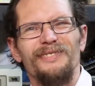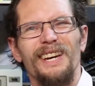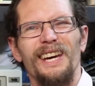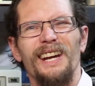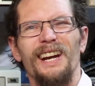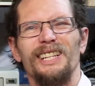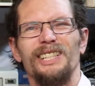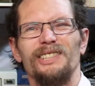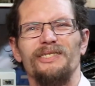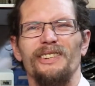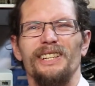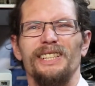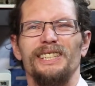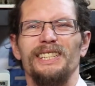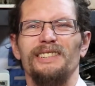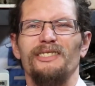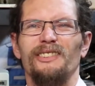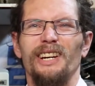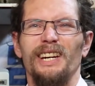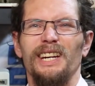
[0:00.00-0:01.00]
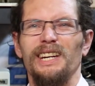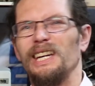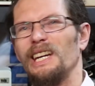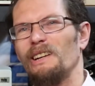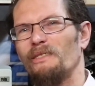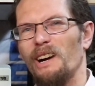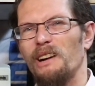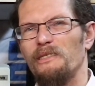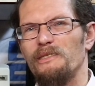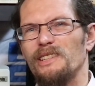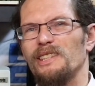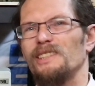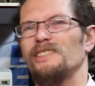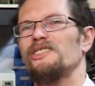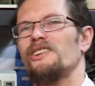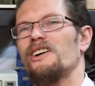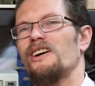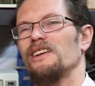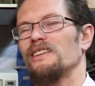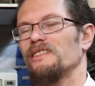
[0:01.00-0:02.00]
and I just want to see what I can get away with and
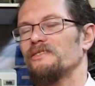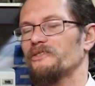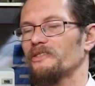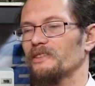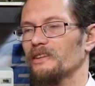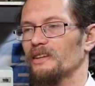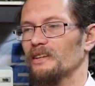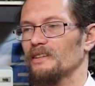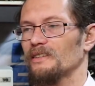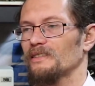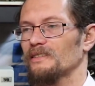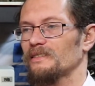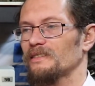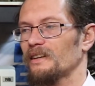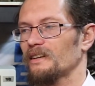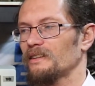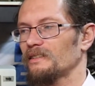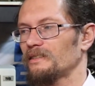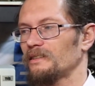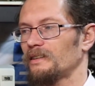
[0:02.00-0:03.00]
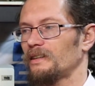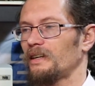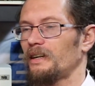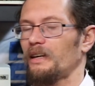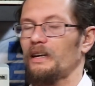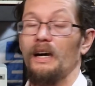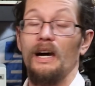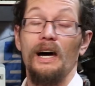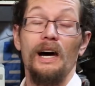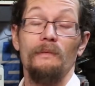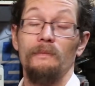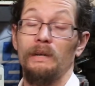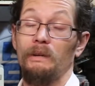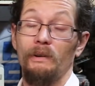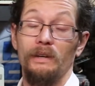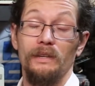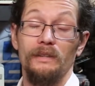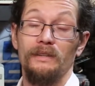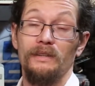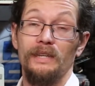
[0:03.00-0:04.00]
trying different things. So
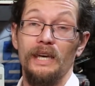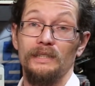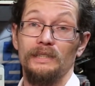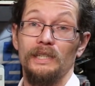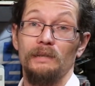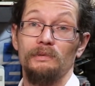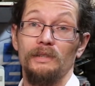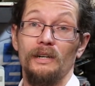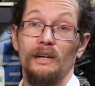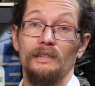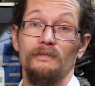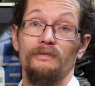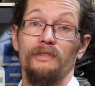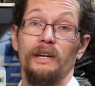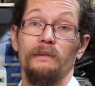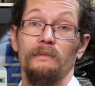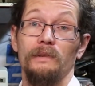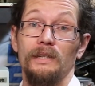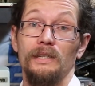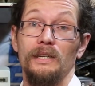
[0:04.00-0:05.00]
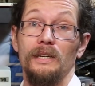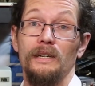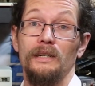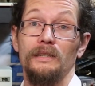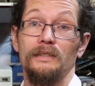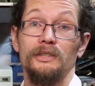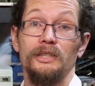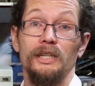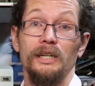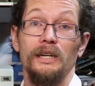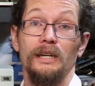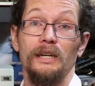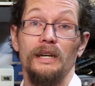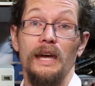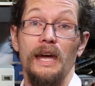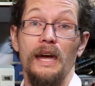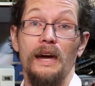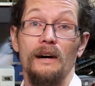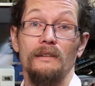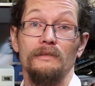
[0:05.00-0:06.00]
anyway, thanks heaps guys for coming to check it
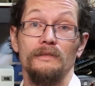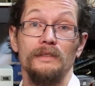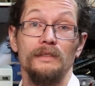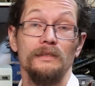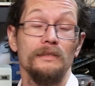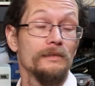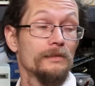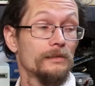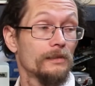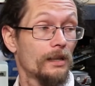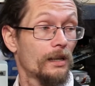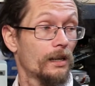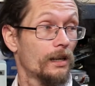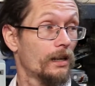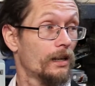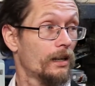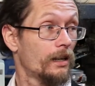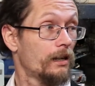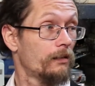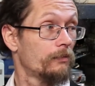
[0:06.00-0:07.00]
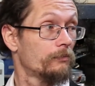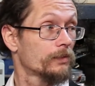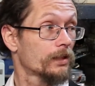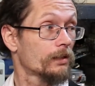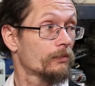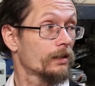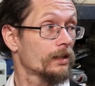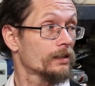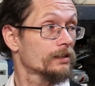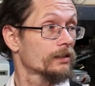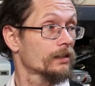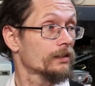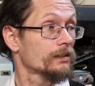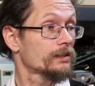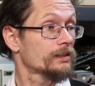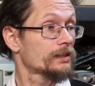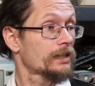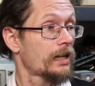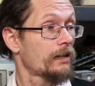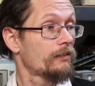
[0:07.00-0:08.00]
out. Don't know what else I got
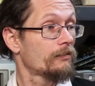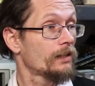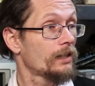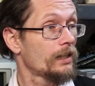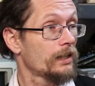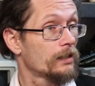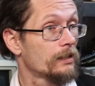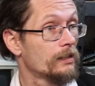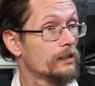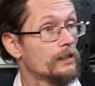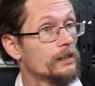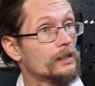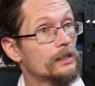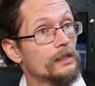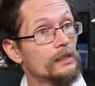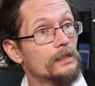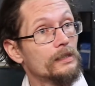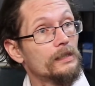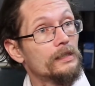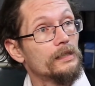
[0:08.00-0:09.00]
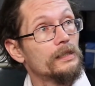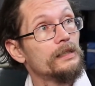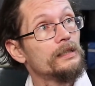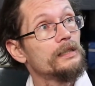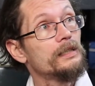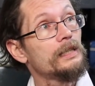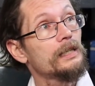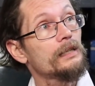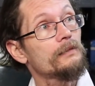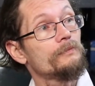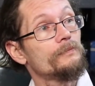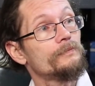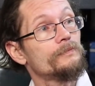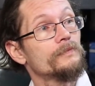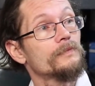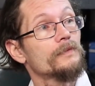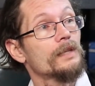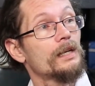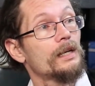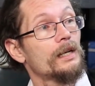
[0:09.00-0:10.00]
to say really. Yeah,
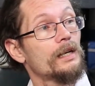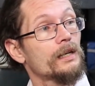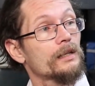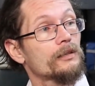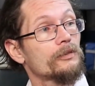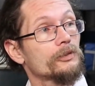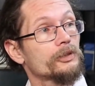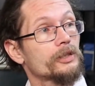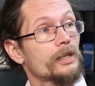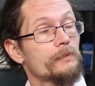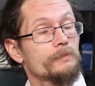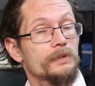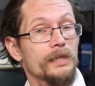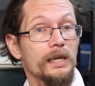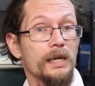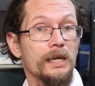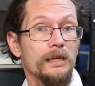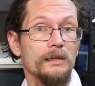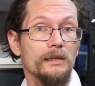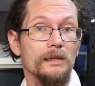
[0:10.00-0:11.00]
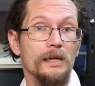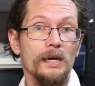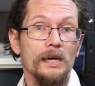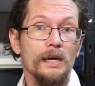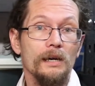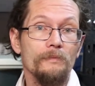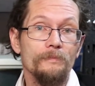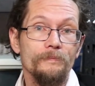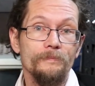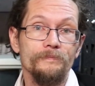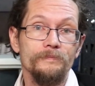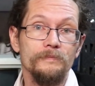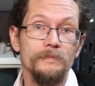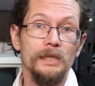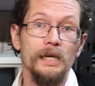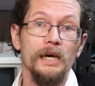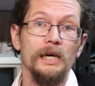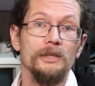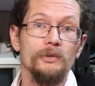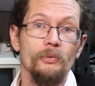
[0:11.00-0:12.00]
cool times ahead.
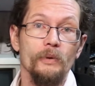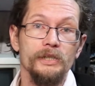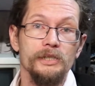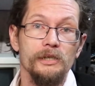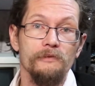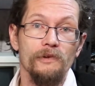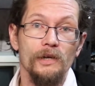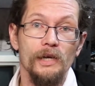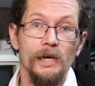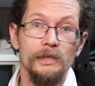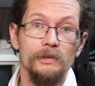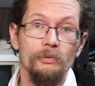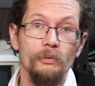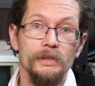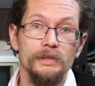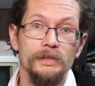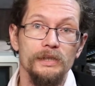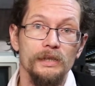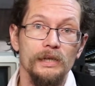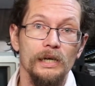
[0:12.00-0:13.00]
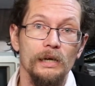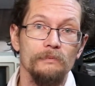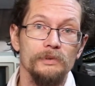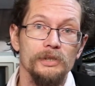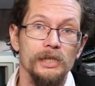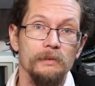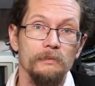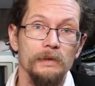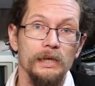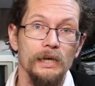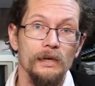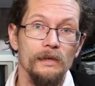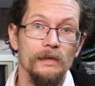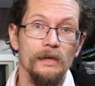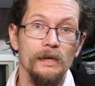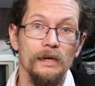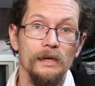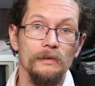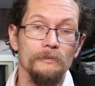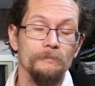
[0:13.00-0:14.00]
Yeah, Twitch, if you like Twitch, you can come check me out
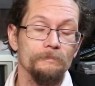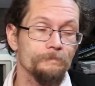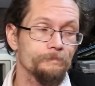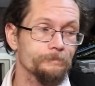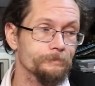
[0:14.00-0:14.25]
there.